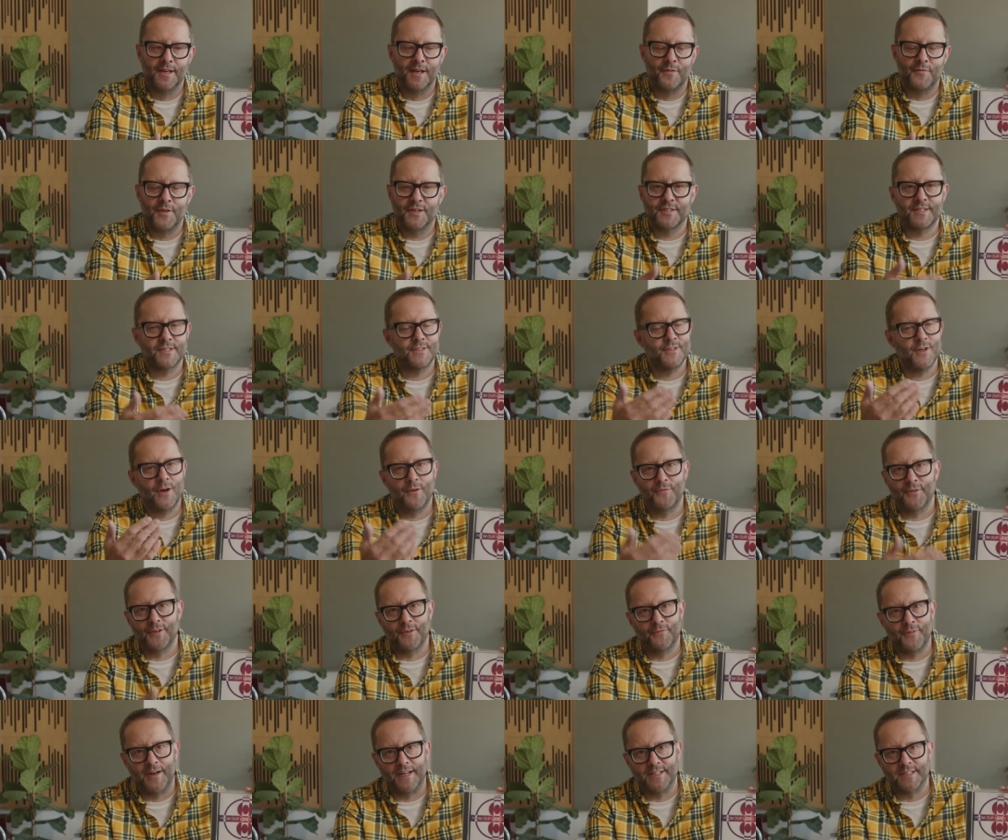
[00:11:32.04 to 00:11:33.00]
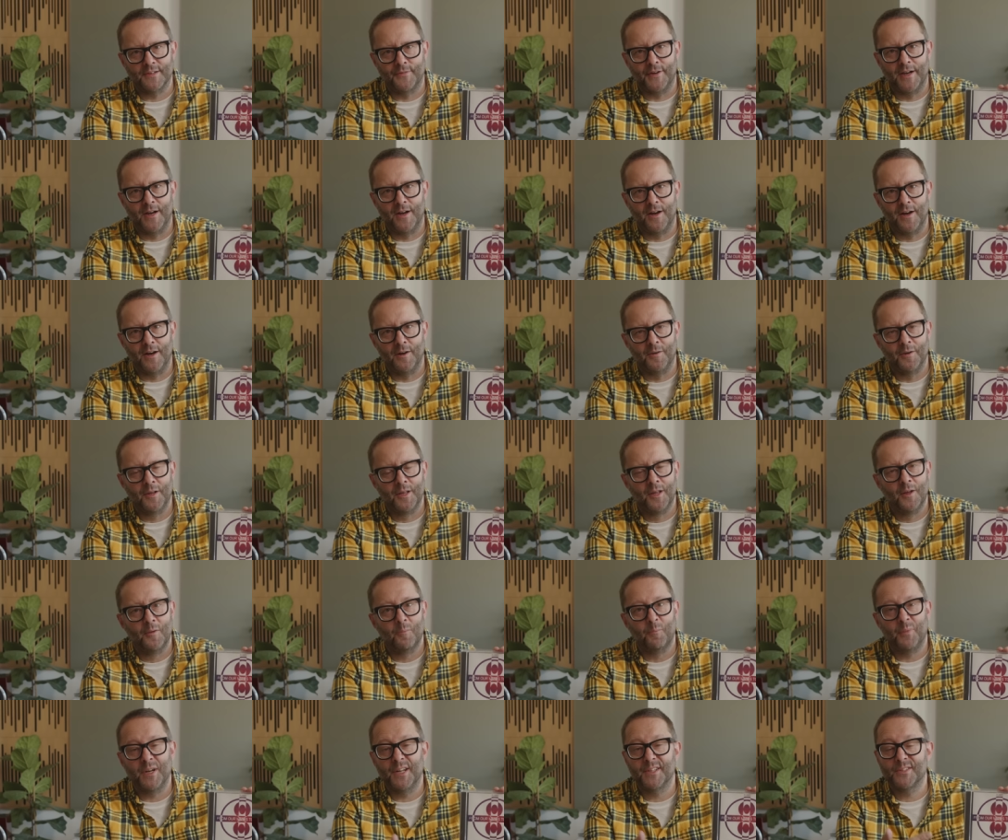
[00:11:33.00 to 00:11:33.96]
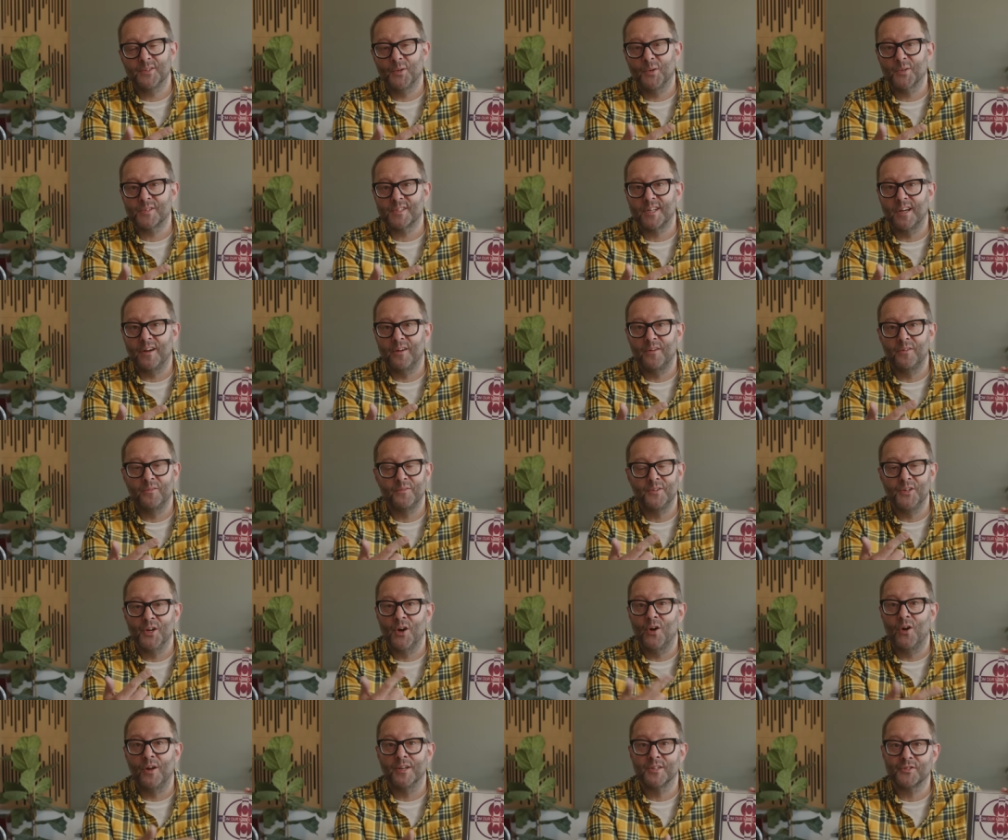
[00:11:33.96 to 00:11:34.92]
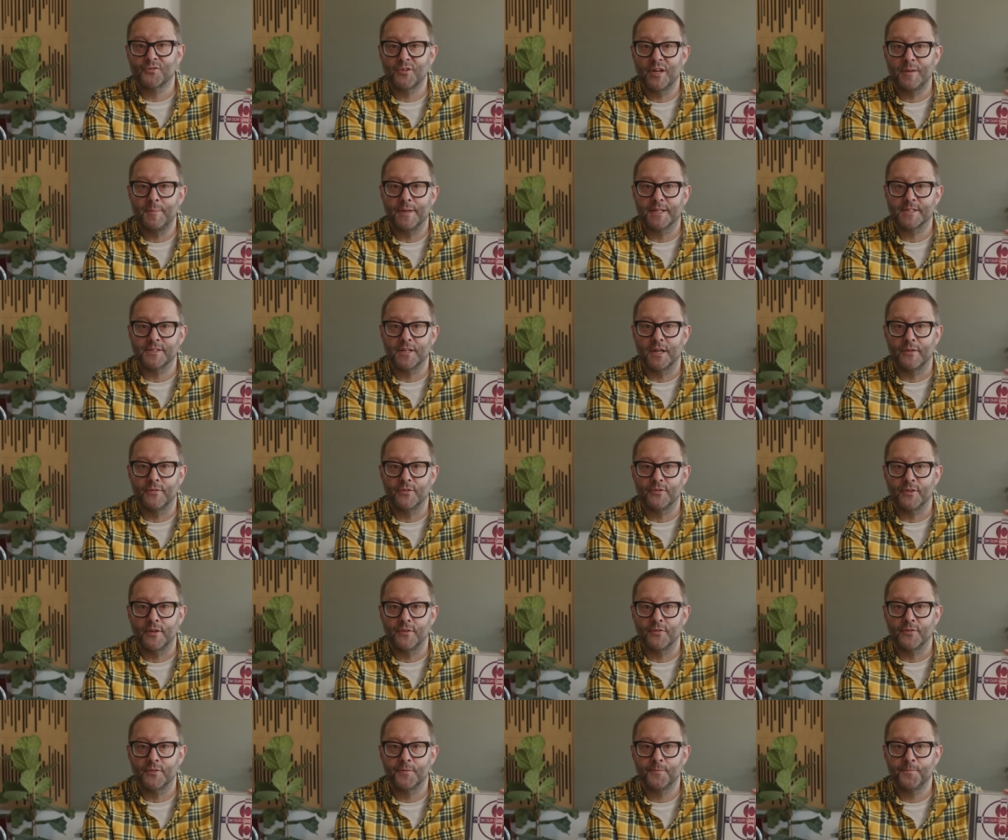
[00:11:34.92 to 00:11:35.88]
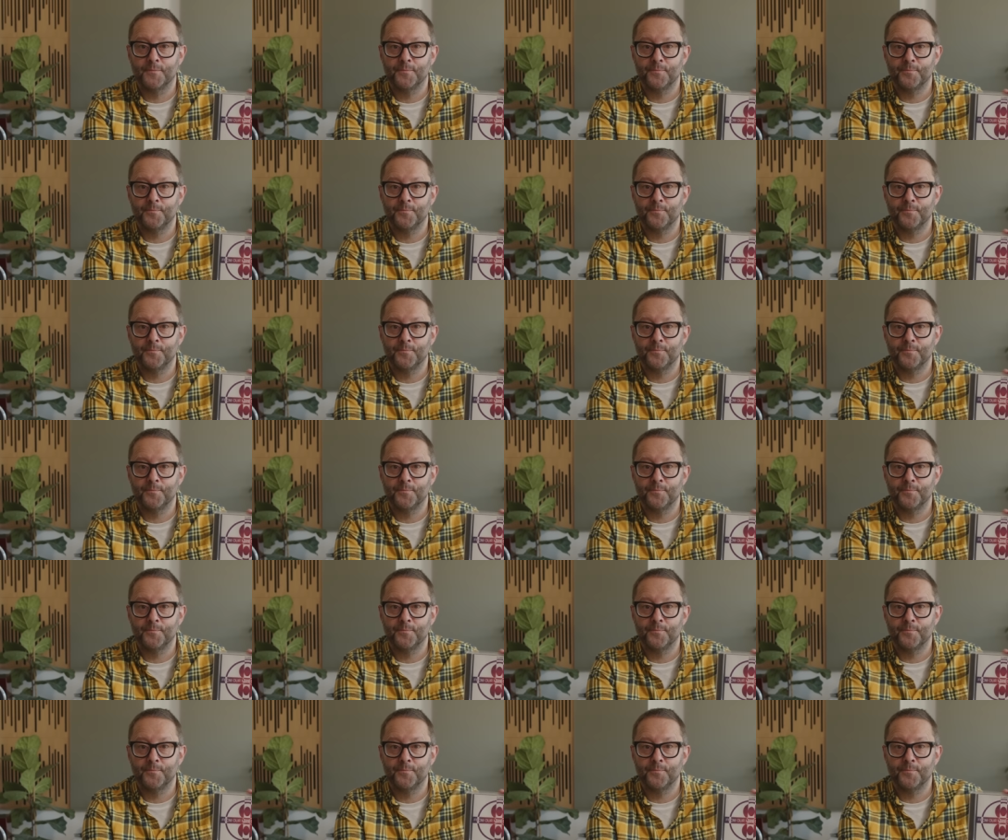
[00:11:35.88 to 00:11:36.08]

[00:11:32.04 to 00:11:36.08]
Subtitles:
This is not for the faint of heart, but it's also not on streaming services.